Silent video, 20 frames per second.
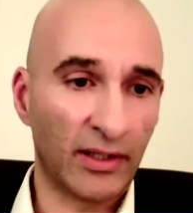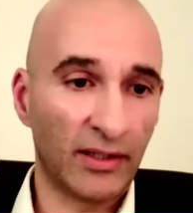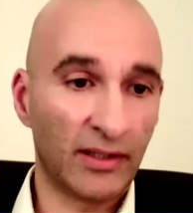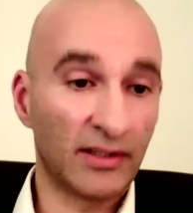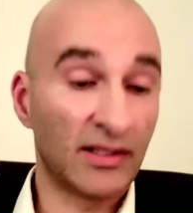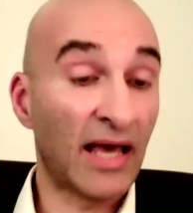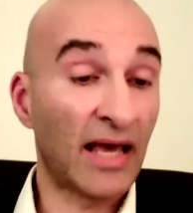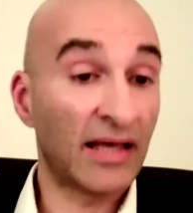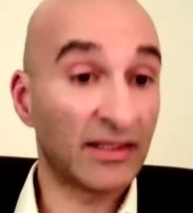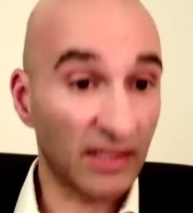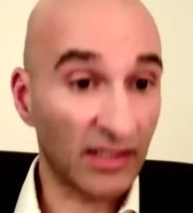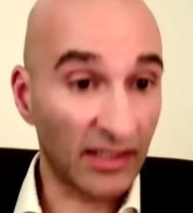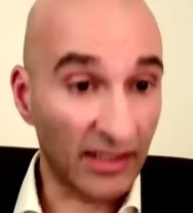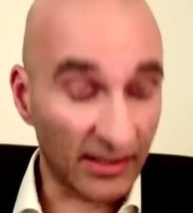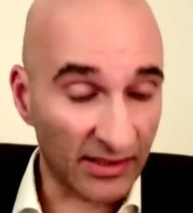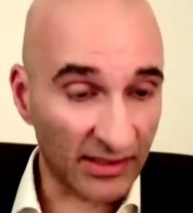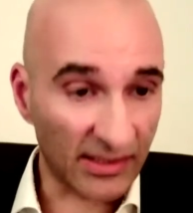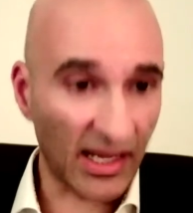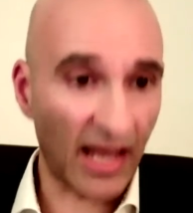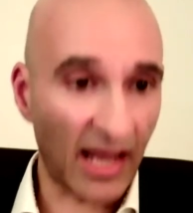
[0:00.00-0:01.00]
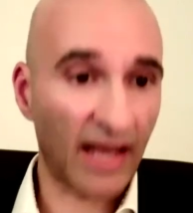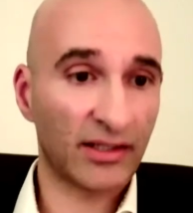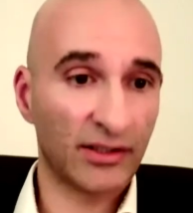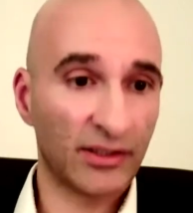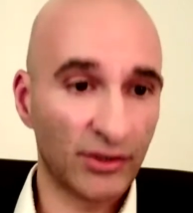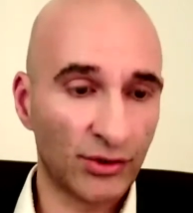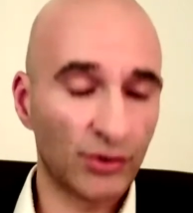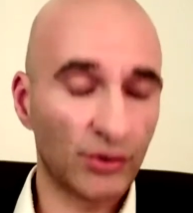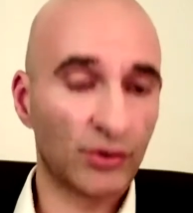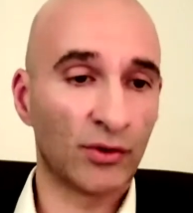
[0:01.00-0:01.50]
And it has
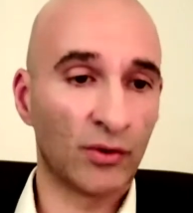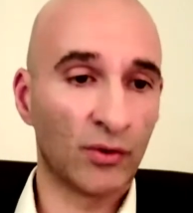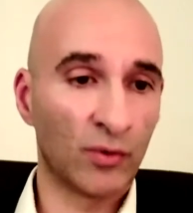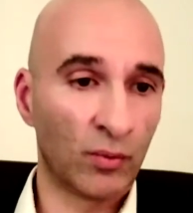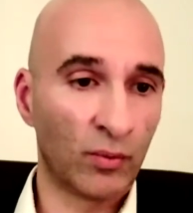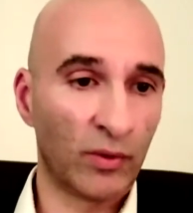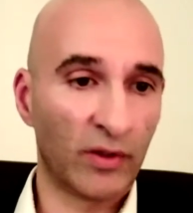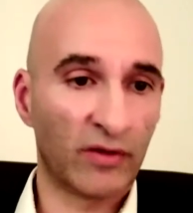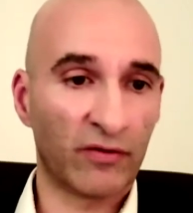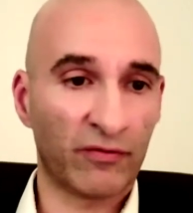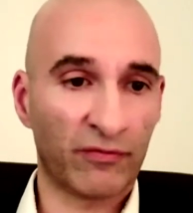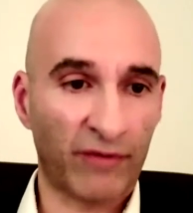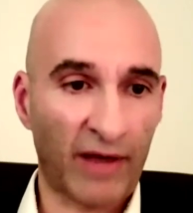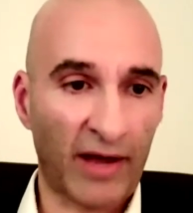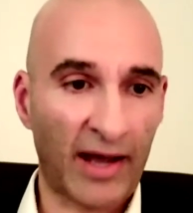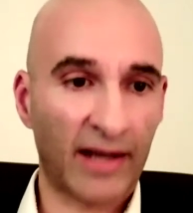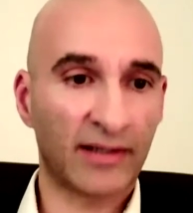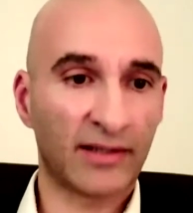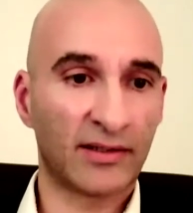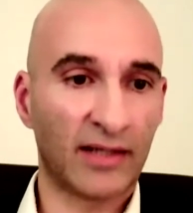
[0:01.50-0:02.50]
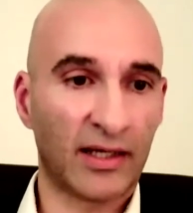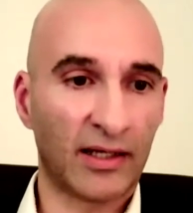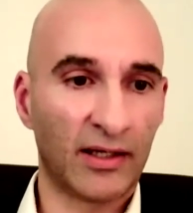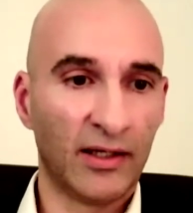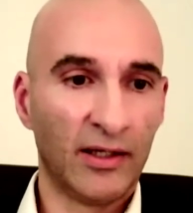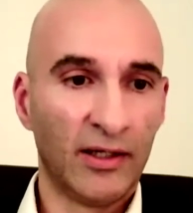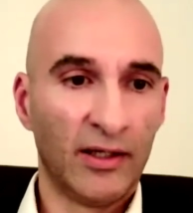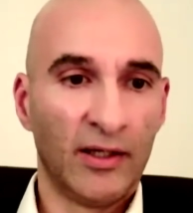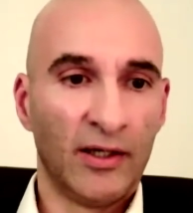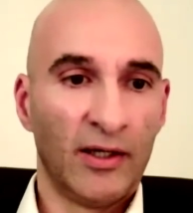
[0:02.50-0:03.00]
exactly to do with the fact
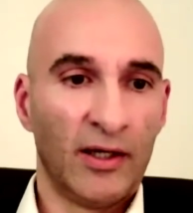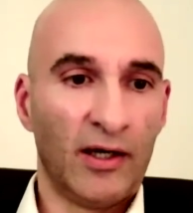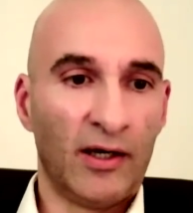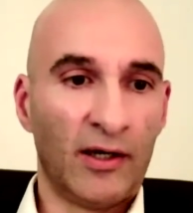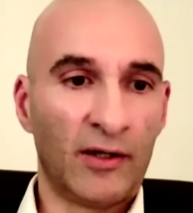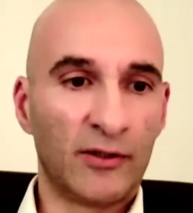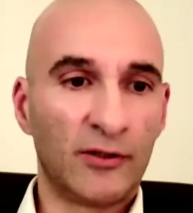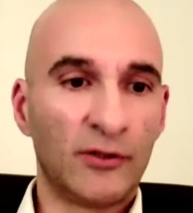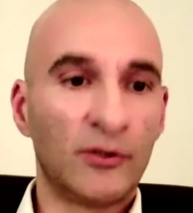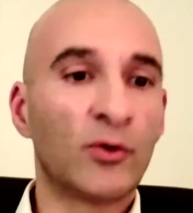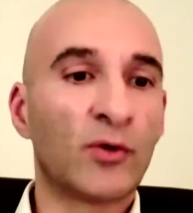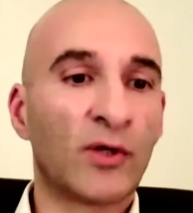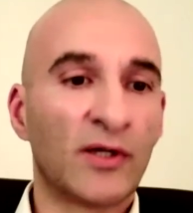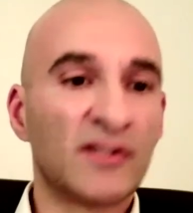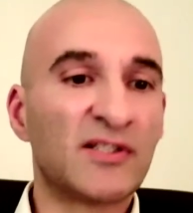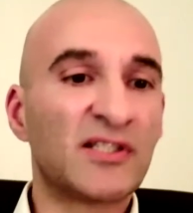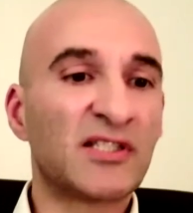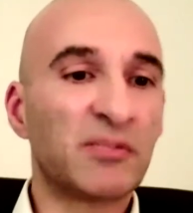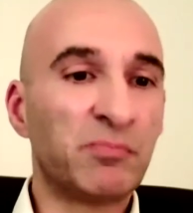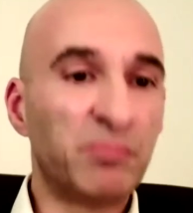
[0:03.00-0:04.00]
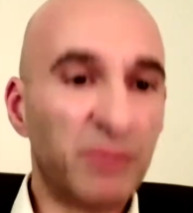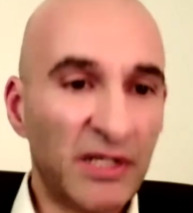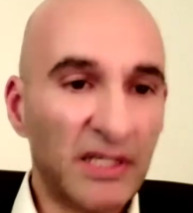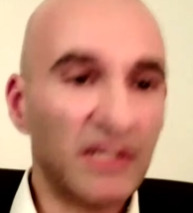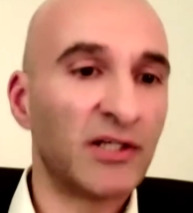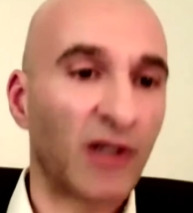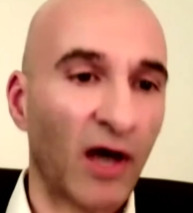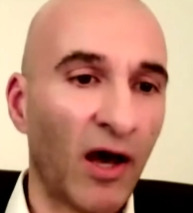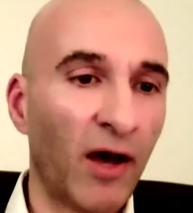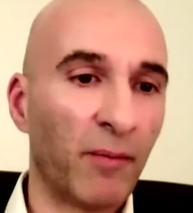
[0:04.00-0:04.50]
that uh, you can
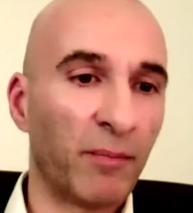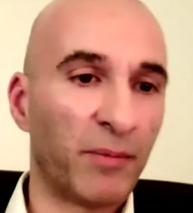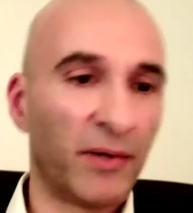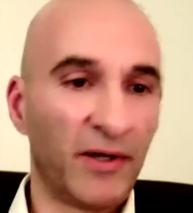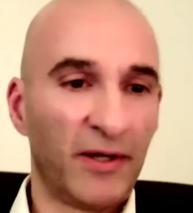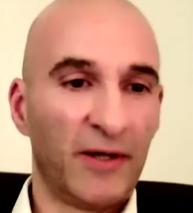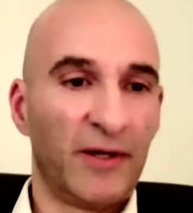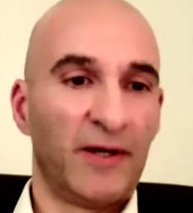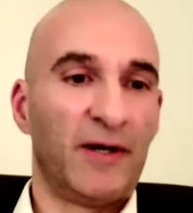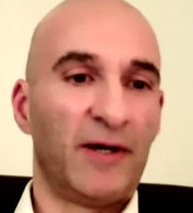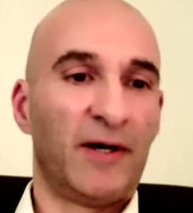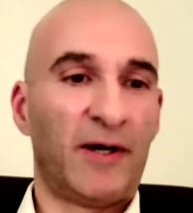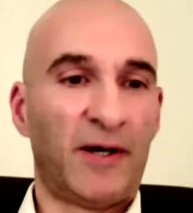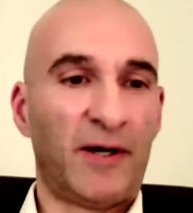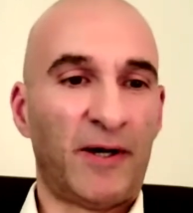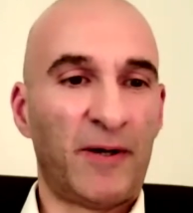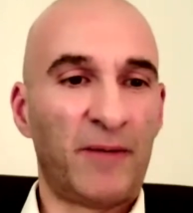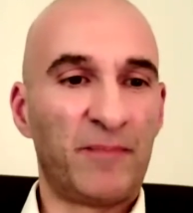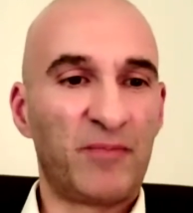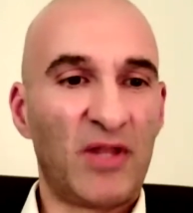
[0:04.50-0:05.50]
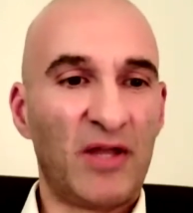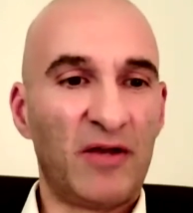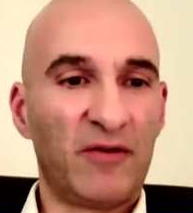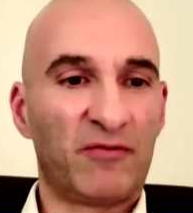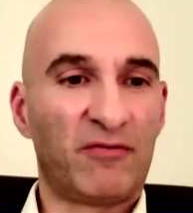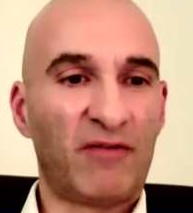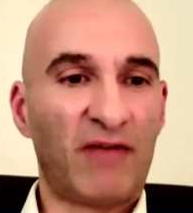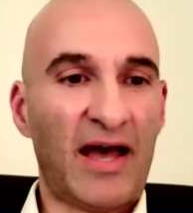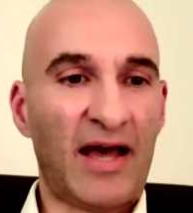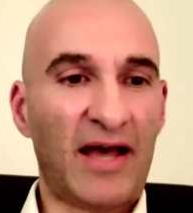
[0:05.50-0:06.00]
speed up um,
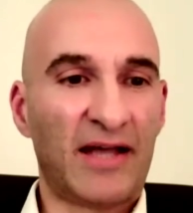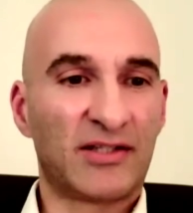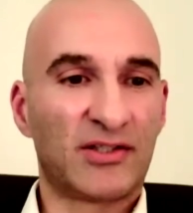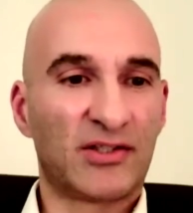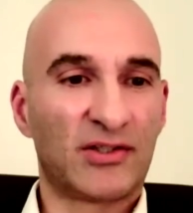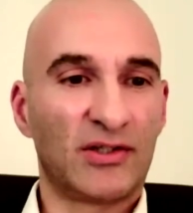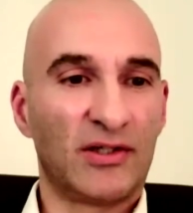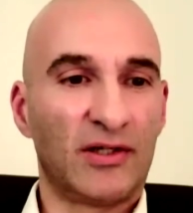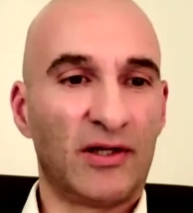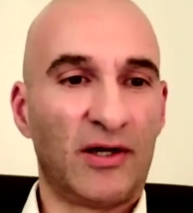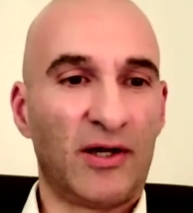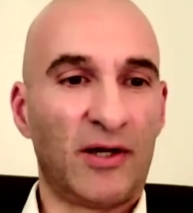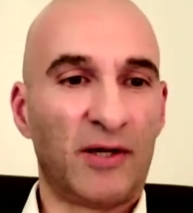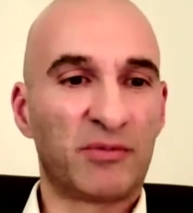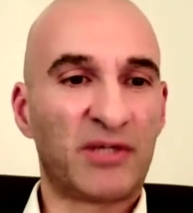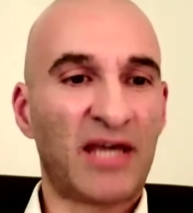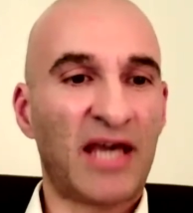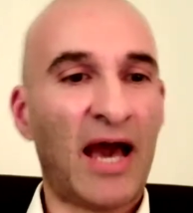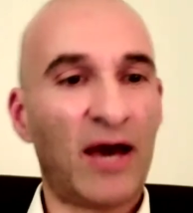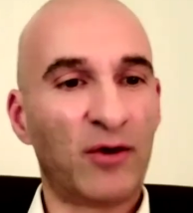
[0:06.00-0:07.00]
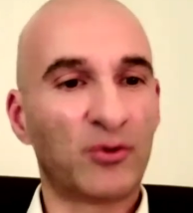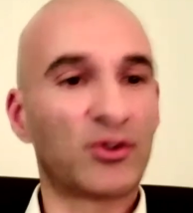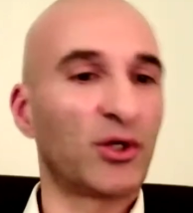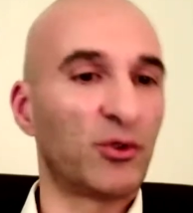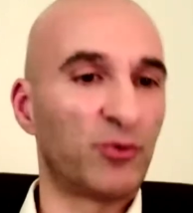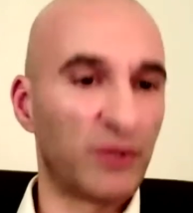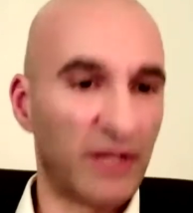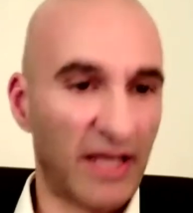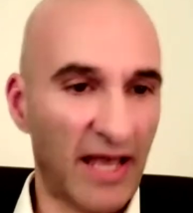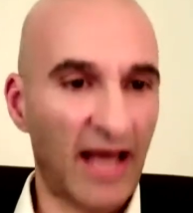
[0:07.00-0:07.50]
that um,
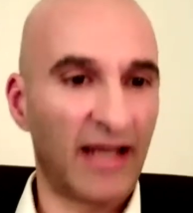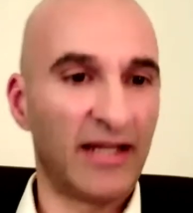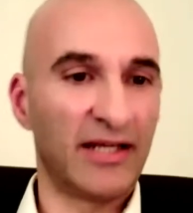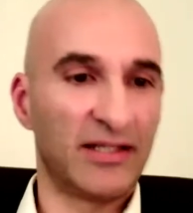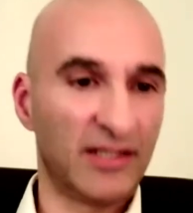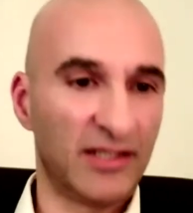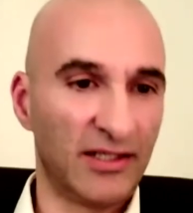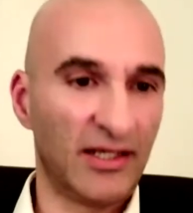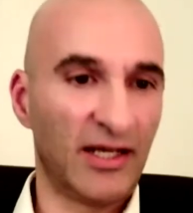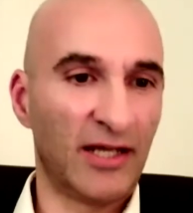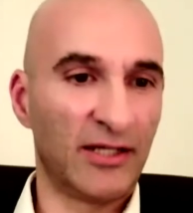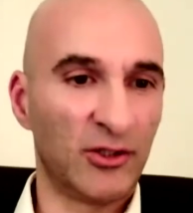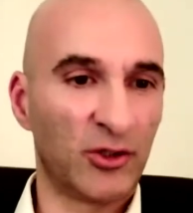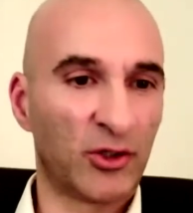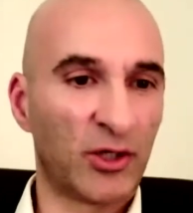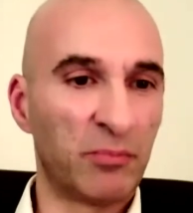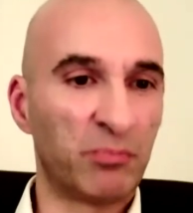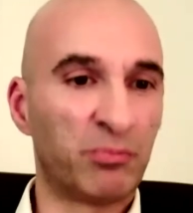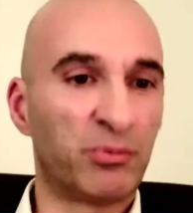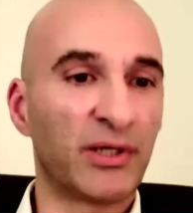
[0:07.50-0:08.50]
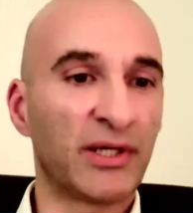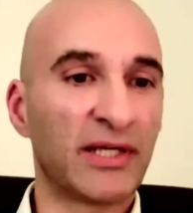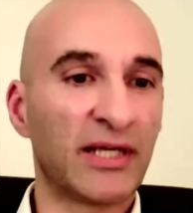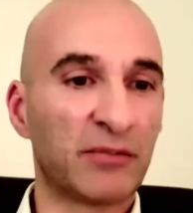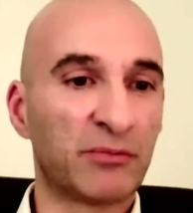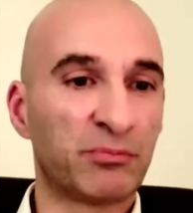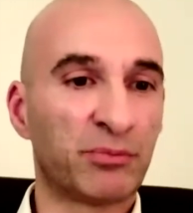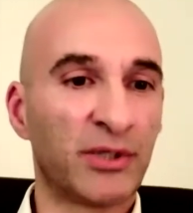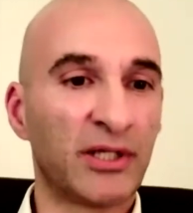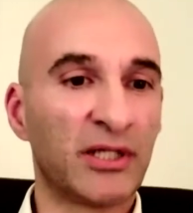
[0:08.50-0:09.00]
counter reality and you can bring
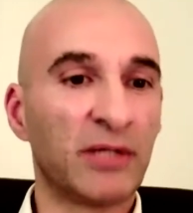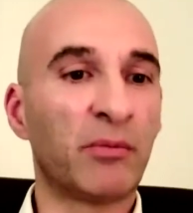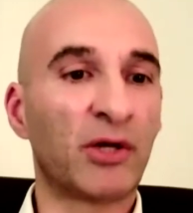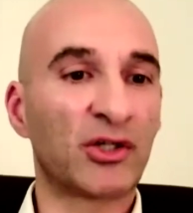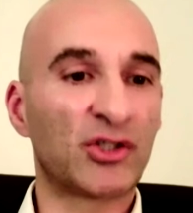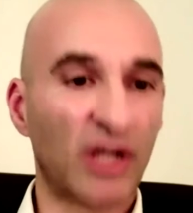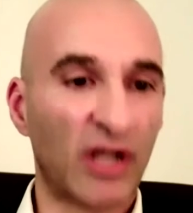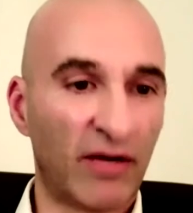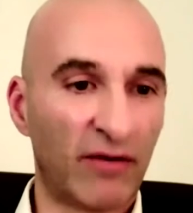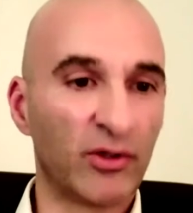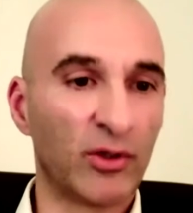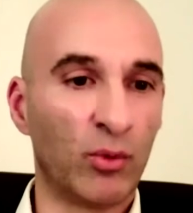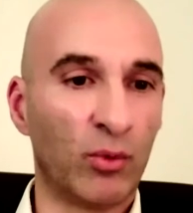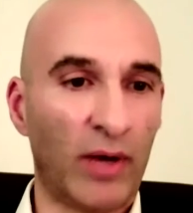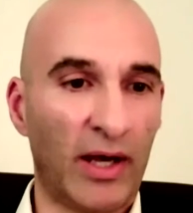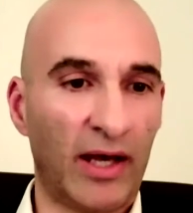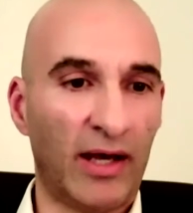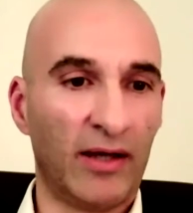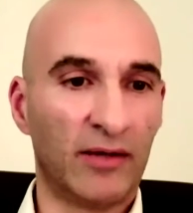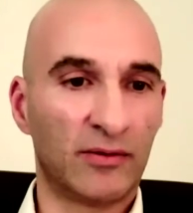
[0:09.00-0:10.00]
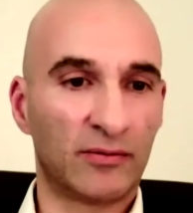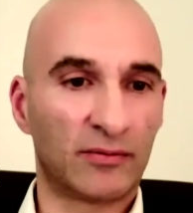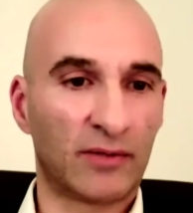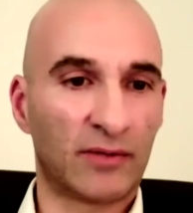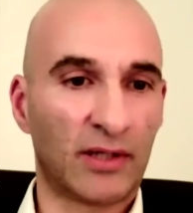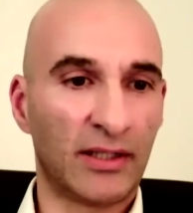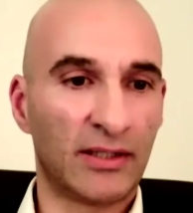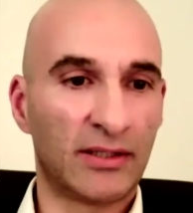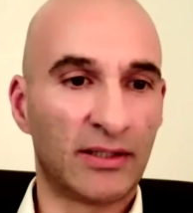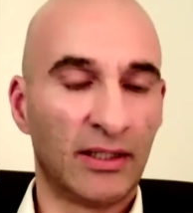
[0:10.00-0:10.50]
it pretty much everywhere,
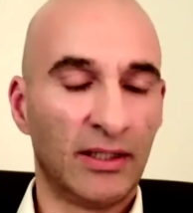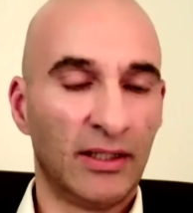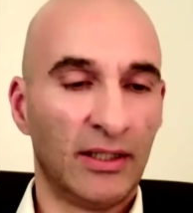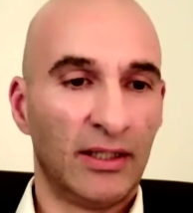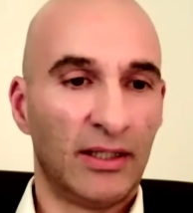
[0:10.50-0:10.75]
right?